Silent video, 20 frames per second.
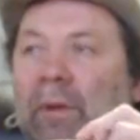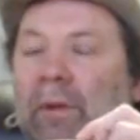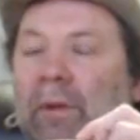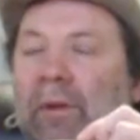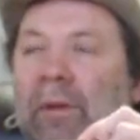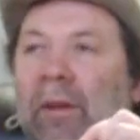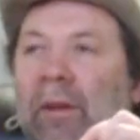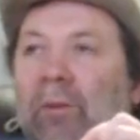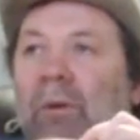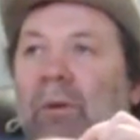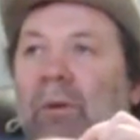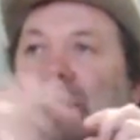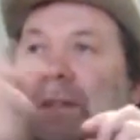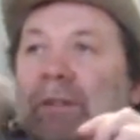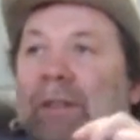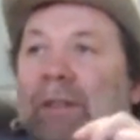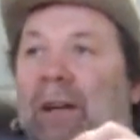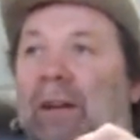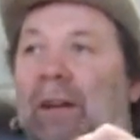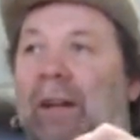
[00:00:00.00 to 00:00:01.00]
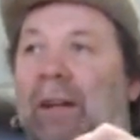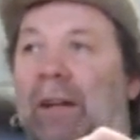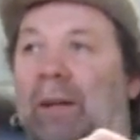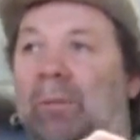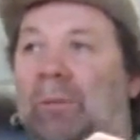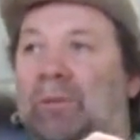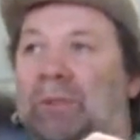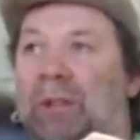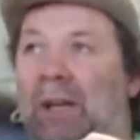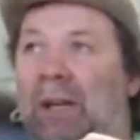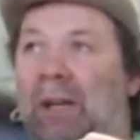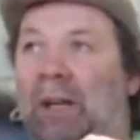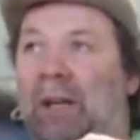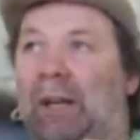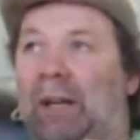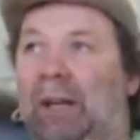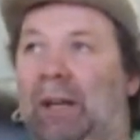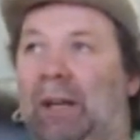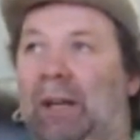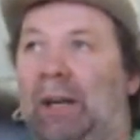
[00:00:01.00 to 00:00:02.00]
The other one that's on Amazon
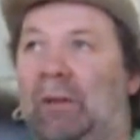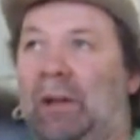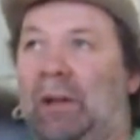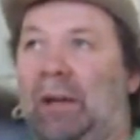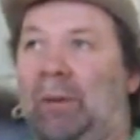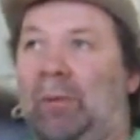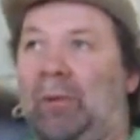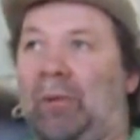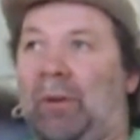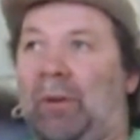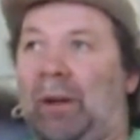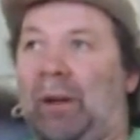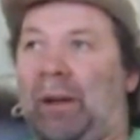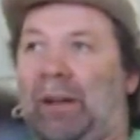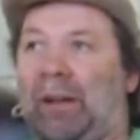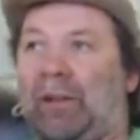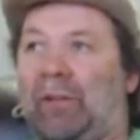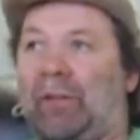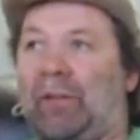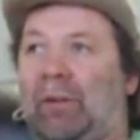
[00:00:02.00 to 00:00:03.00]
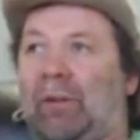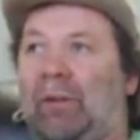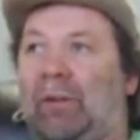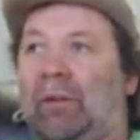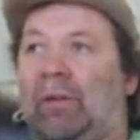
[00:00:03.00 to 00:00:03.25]
now. Amazon has their own.